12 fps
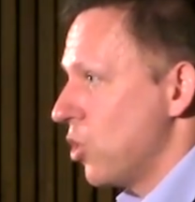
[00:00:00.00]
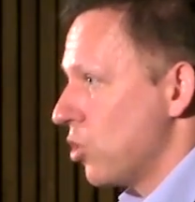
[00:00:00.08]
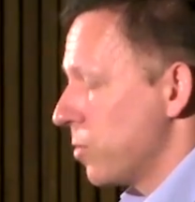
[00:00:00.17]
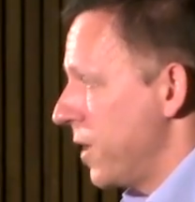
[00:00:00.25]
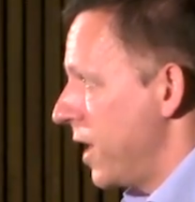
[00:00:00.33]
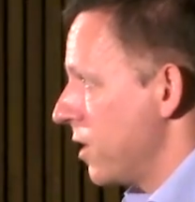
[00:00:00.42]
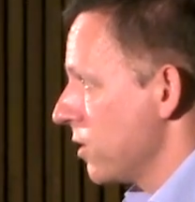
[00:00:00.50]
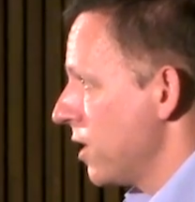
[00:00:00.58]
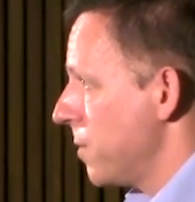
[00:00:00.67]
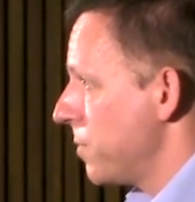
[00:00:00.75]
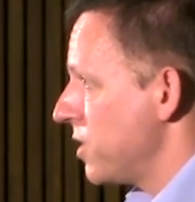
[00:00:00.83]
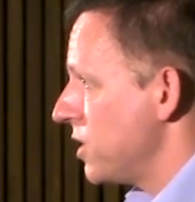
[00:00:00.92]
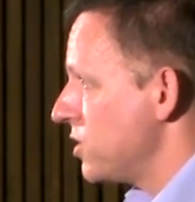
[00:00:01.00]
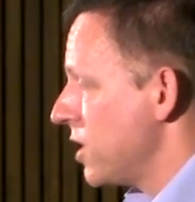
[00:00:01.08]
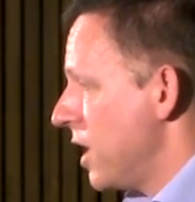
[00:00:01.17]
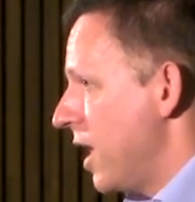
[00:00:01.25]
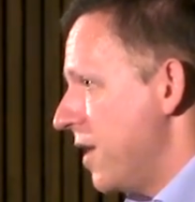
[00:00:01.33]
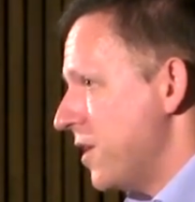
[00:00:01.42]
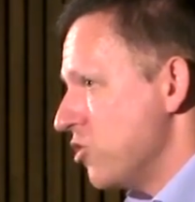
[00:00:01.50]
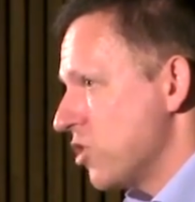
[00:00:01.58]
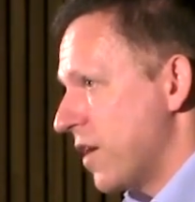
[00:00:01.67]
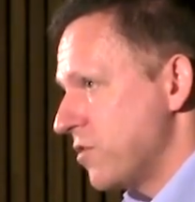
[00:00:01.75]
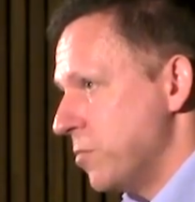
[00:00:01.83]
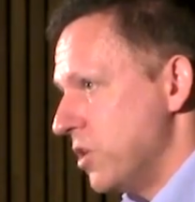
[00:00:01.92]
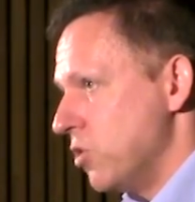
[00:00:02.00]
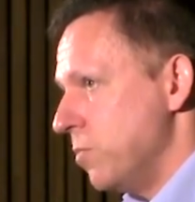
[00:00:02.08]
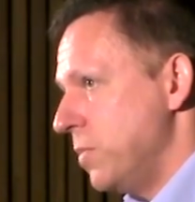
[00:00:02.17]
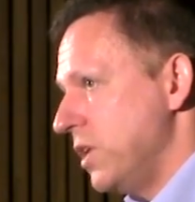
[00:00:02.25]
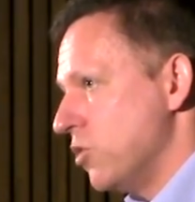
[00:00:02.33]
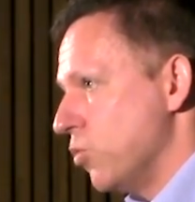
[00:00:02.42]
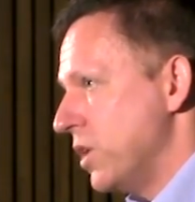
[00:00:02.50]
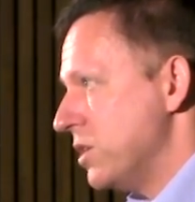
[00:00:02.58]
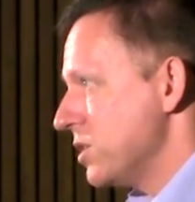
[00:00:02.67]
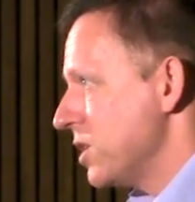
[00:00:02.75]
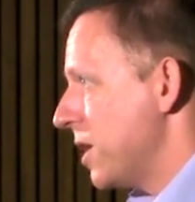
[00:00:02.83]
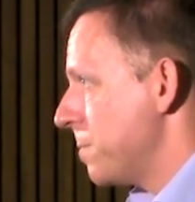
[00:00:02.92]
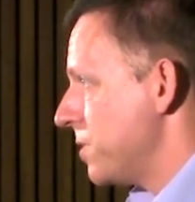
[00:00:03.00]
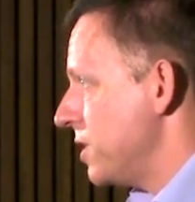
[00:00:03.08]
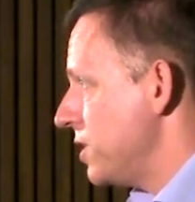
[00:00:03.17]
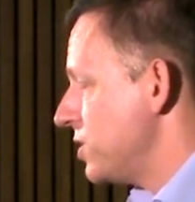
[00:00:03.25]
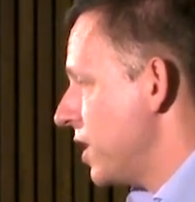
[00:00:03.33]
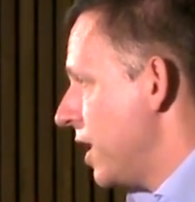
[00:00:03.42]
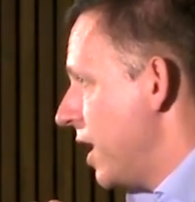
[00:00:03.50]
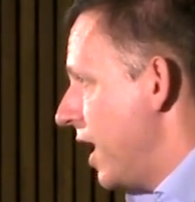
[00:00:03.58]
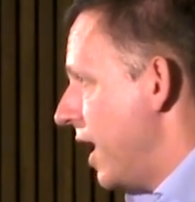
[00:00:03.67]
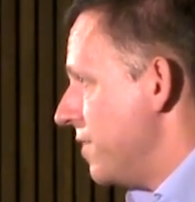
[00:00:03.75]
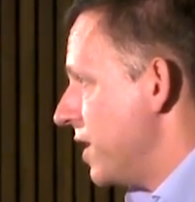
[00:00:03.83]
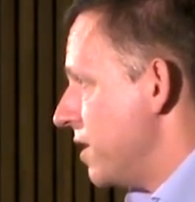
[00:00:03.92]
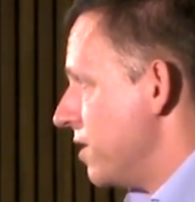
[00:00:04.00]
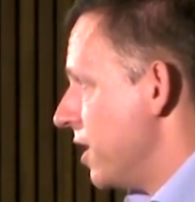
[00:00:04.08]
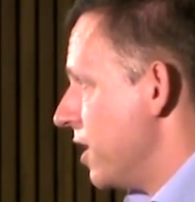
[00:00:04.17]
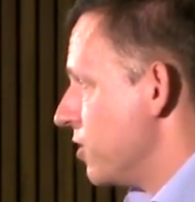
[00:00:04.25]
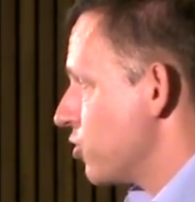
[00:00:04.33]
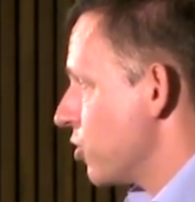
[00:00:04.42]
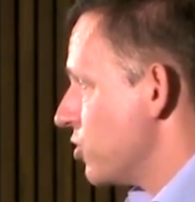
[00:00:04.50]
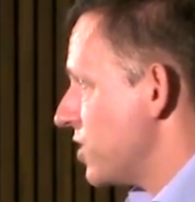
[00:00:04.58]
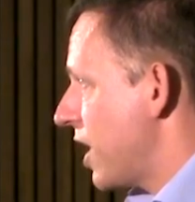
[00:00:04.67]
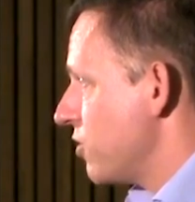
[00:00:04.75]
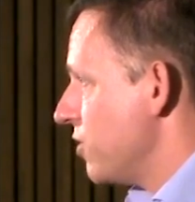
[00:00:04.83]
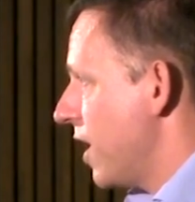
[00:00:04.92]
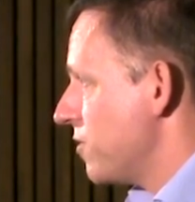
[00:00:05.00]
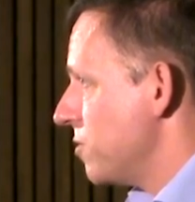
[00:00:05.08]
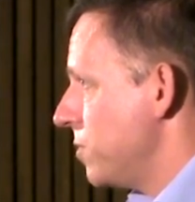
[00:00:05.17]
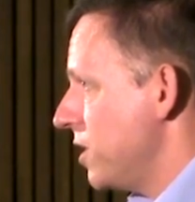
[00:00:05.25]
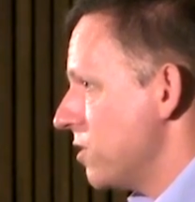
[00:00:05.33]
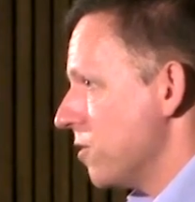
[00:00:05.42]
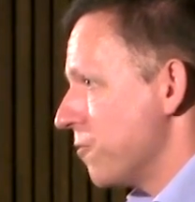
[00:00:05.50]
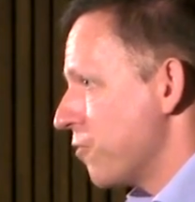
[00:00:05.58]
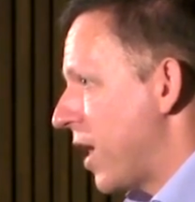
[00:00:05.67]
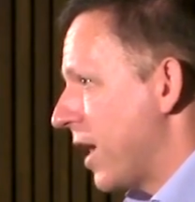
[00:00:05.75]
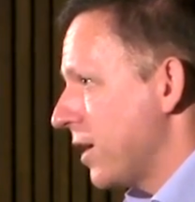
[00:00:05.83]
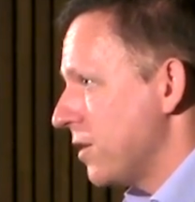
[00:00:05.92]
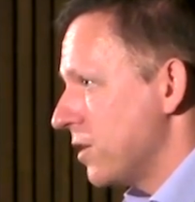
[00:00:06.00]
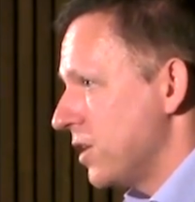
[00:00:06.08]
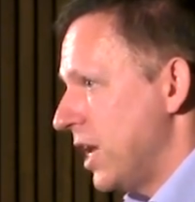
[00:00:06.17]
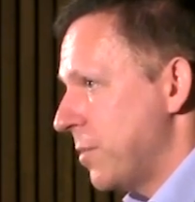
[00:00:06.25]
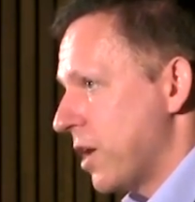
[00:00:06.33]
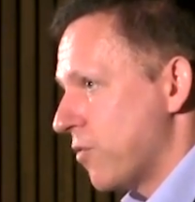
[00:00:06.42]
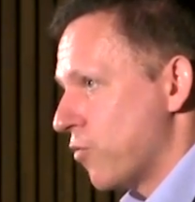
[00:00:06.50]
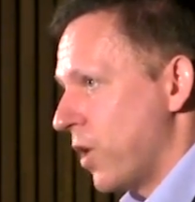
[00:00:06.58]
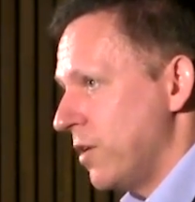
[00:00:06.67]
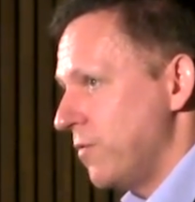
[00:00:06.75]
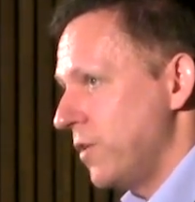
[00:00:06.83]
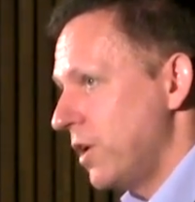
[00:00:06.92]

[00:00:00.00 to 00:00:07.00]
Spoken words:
solar panel companies, and then you have to beat the wind companies, and then it turns out you have to beat the fracking that came out of right